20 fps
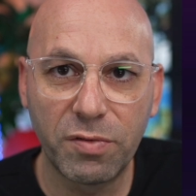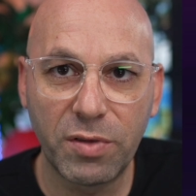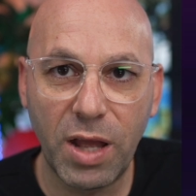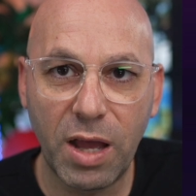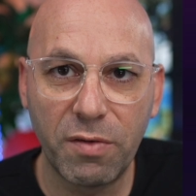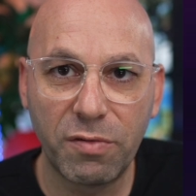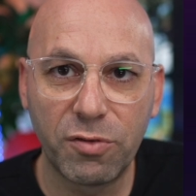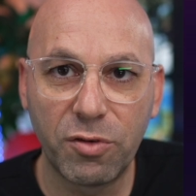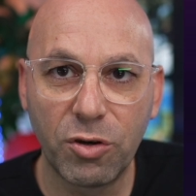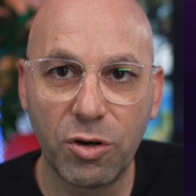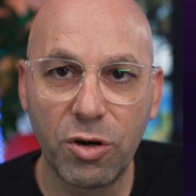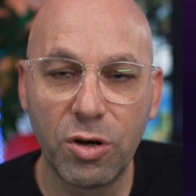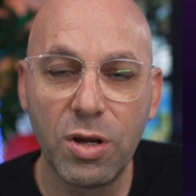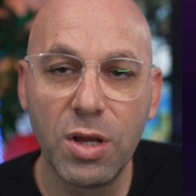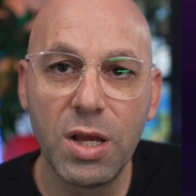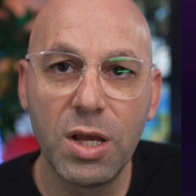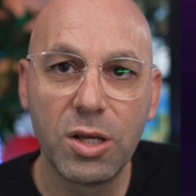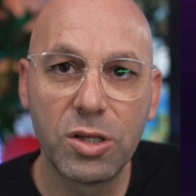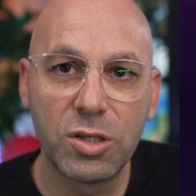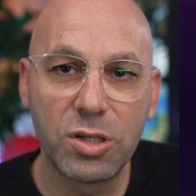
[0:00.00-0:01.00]
after
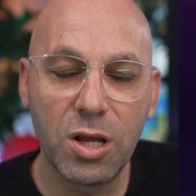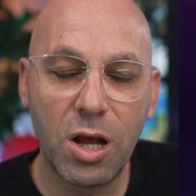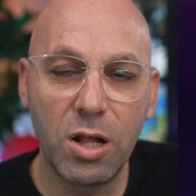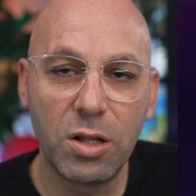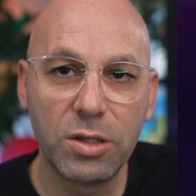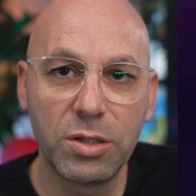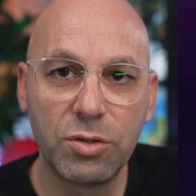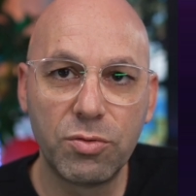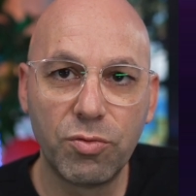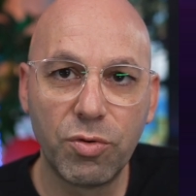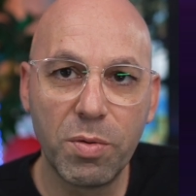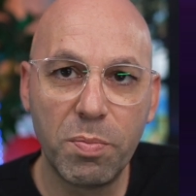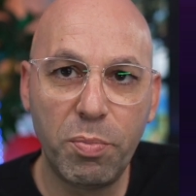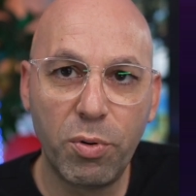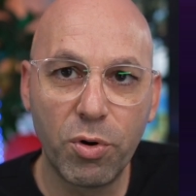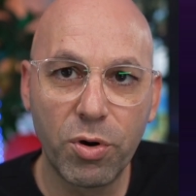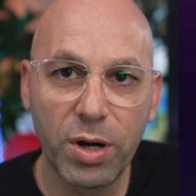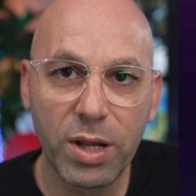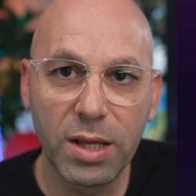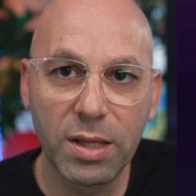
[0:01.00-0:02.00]
solid
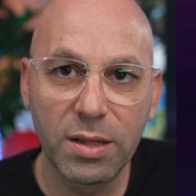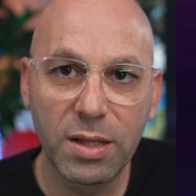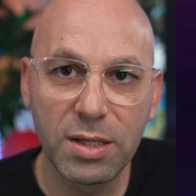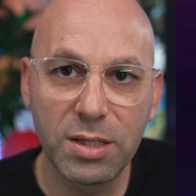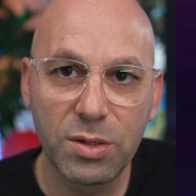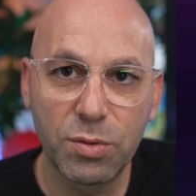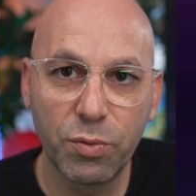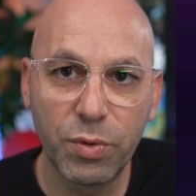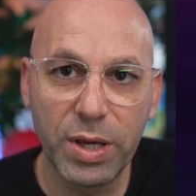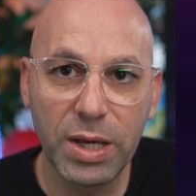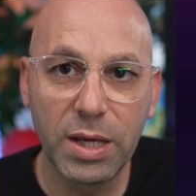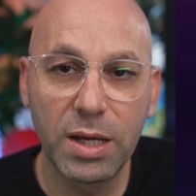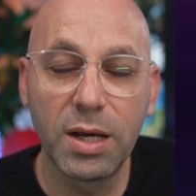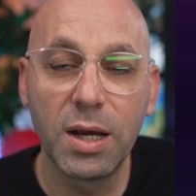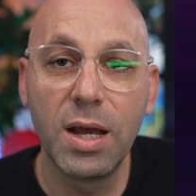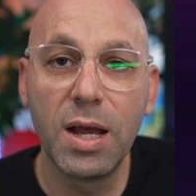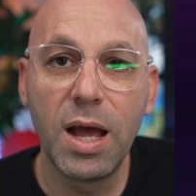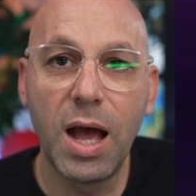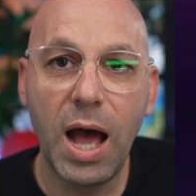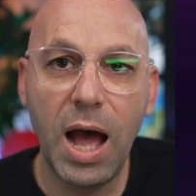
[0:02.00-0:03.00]
reporting this week,
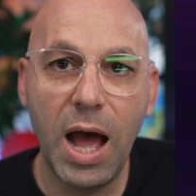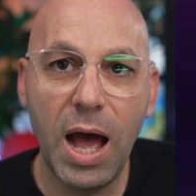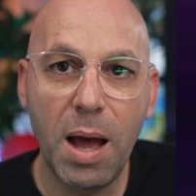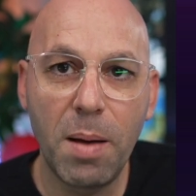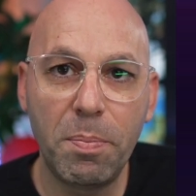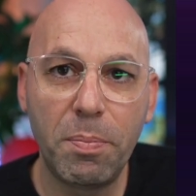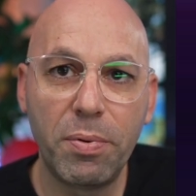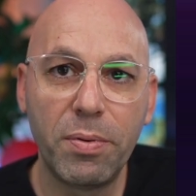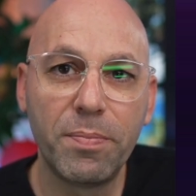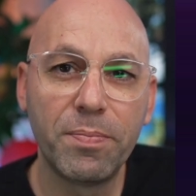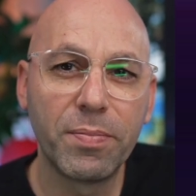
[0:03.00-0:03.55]
up.